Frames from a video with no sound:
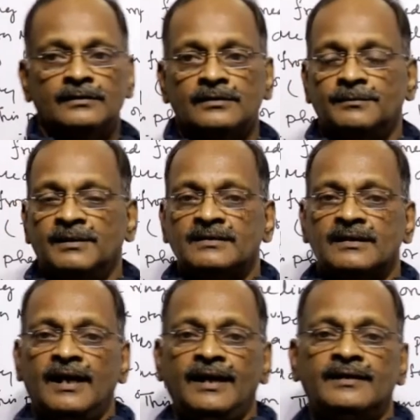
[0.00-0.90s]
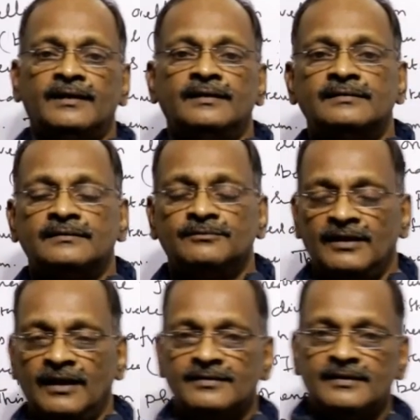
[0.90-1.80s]
So it means
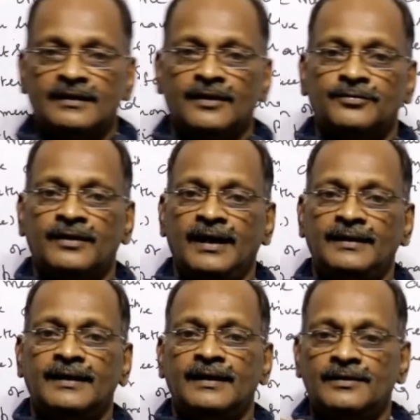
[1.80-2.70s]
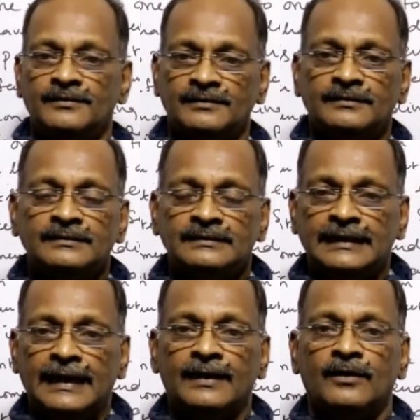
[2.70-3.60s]
velocity of light in
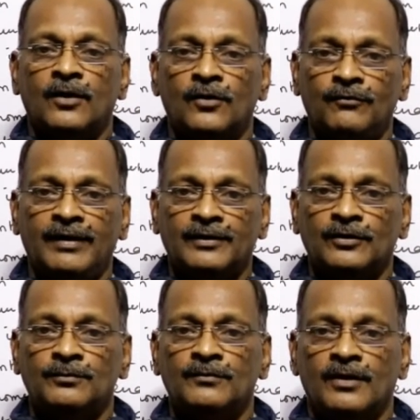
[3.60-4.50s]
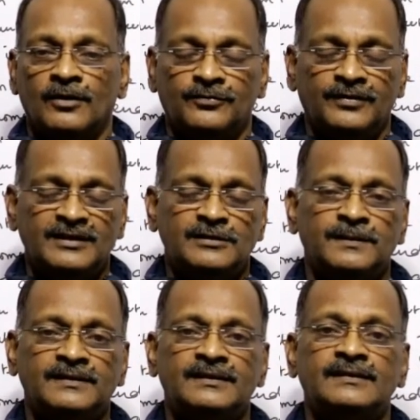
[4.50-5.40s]
air or vacuum or free
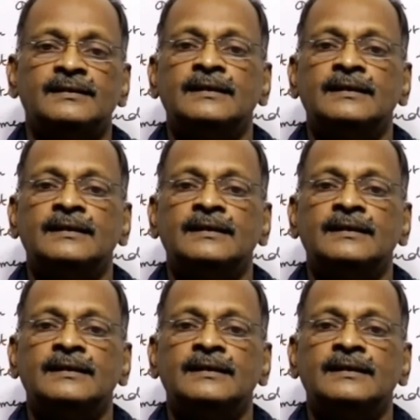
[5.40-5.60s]
space